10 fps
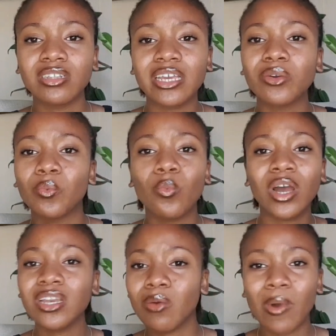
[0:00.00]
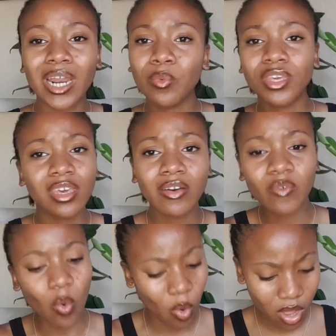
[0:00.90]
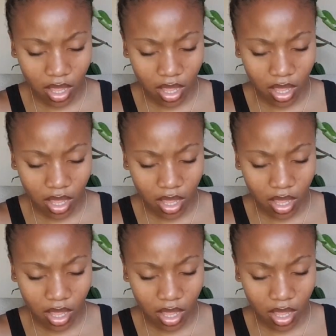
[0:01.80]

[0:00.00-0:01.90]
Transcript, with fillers: Like what what are we here for?